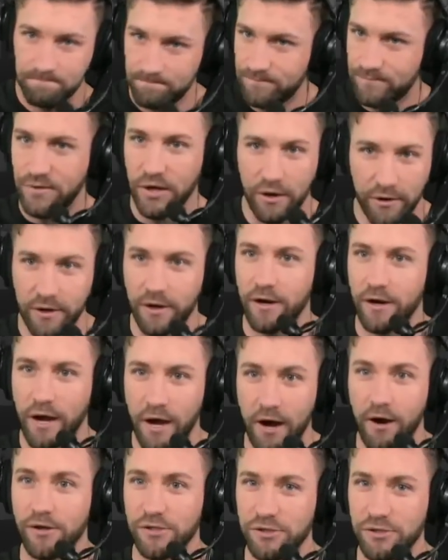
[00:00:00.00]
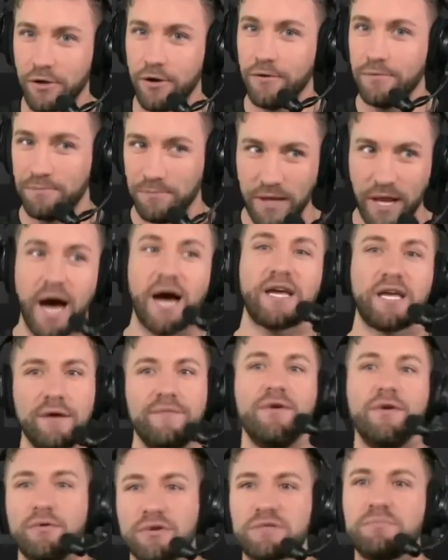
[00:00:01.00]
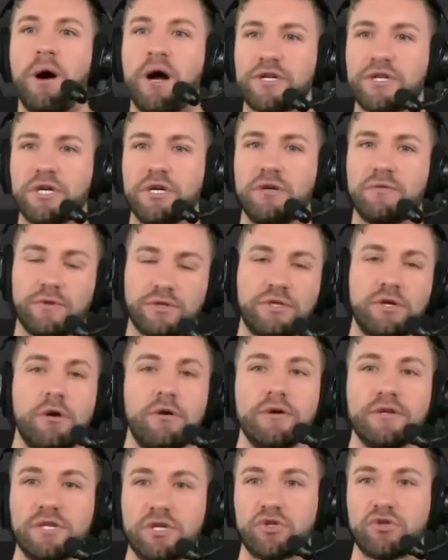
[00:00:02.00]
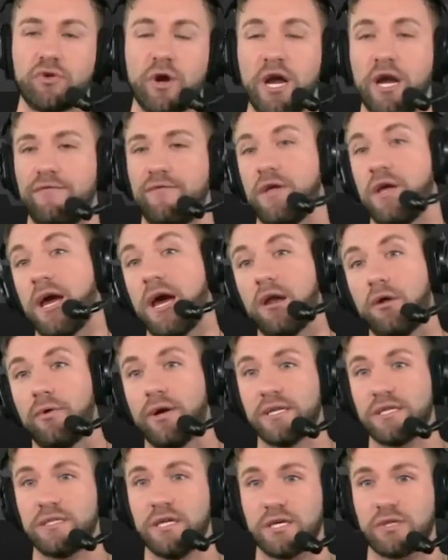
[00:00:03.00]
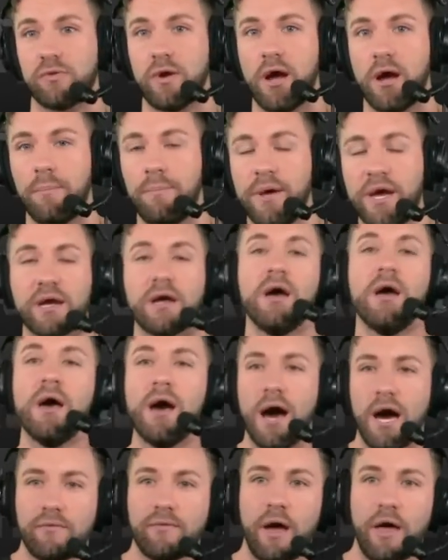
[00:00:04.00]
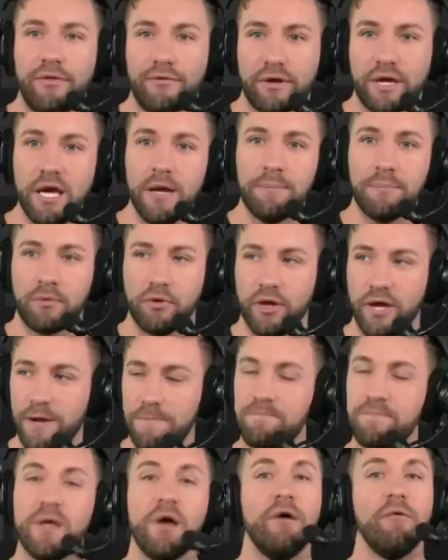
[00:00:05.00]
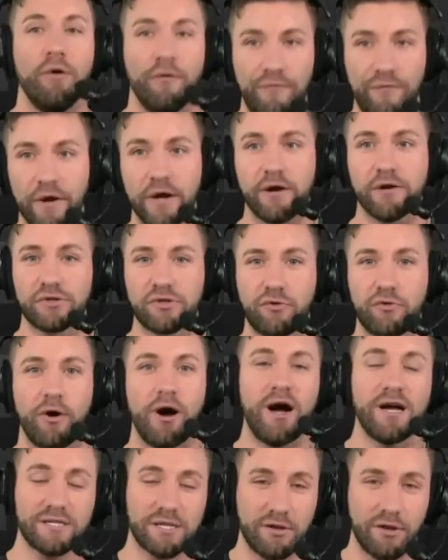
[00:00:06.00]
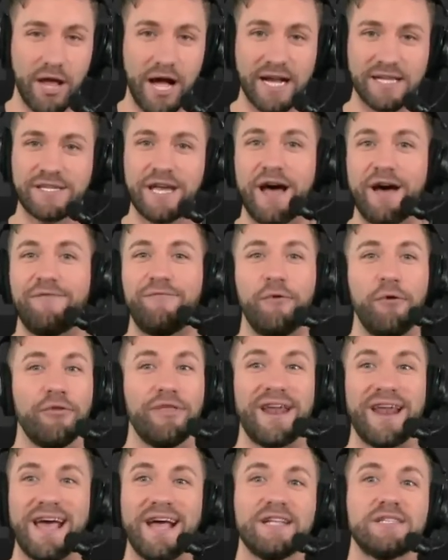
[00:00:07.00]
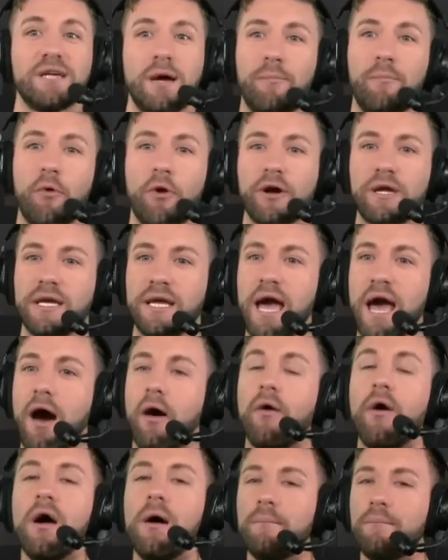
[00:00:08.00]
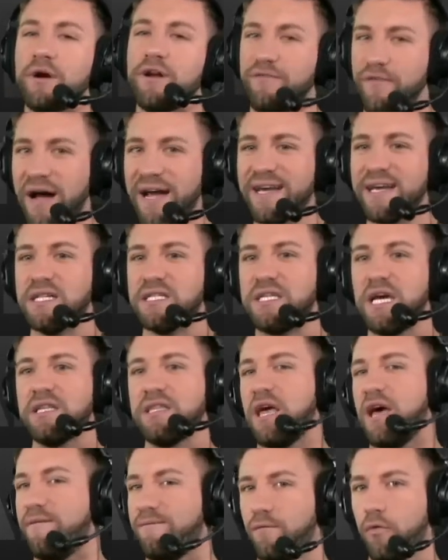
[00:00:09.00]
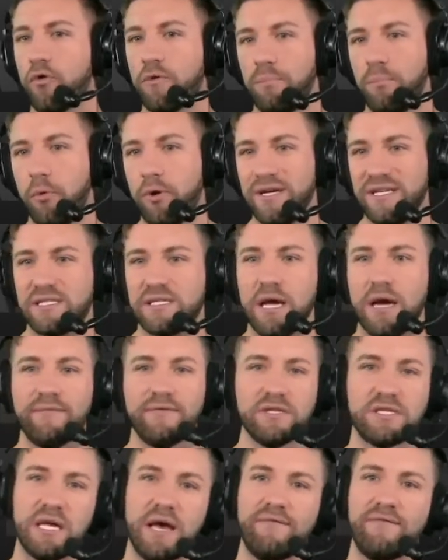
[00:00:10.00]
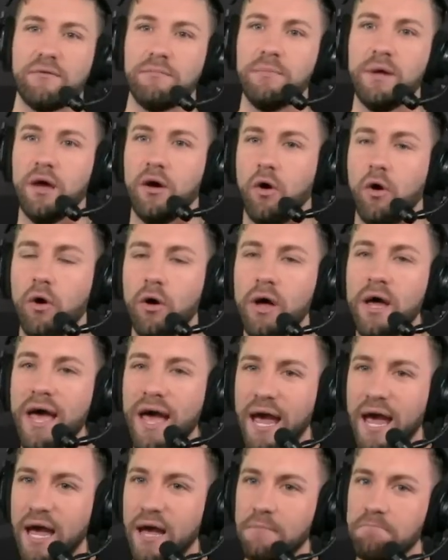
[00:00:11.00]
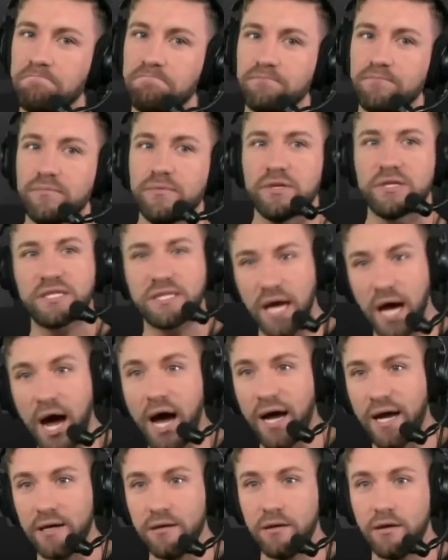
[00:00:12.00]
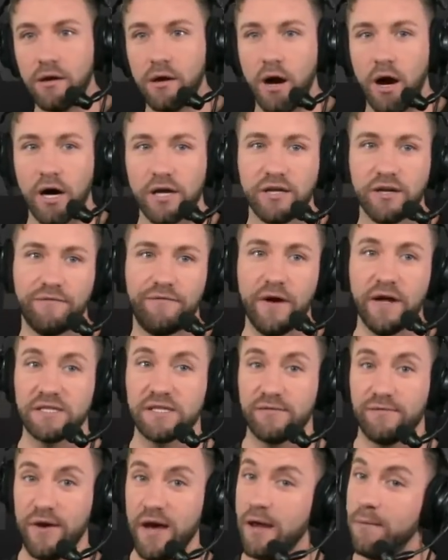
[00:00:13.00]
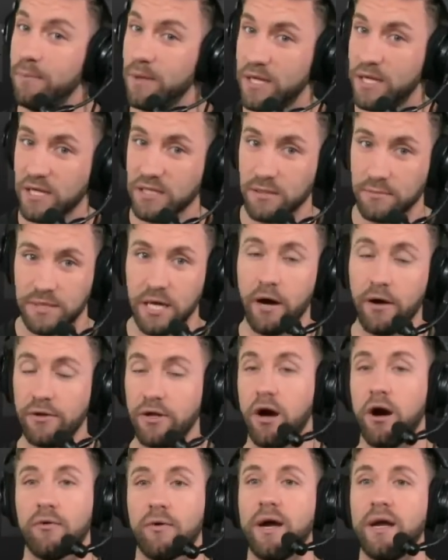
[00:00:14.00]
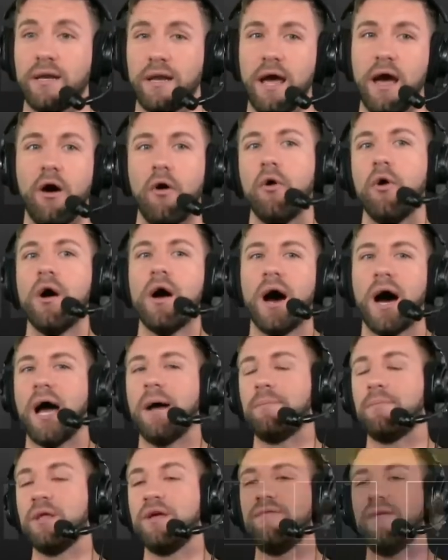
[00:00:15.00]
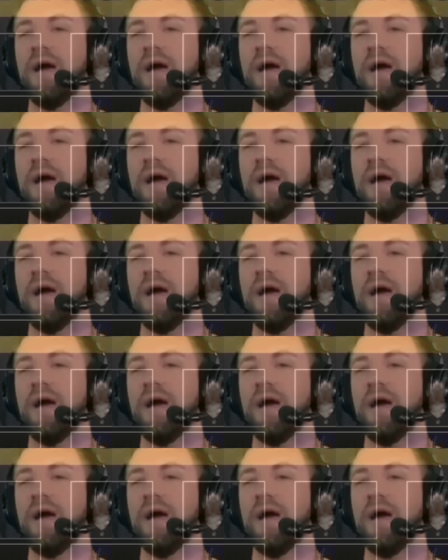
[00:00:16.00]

they're going to also not give you as much in return as a trade. If you're like, I don't want a six round pick, I'd rather keep Clee. Well, fingers crossed, glass half full that it ends up working out. But if I can take that 4.77 mil and sign a defensive end because I'm telling y'all right now, I believe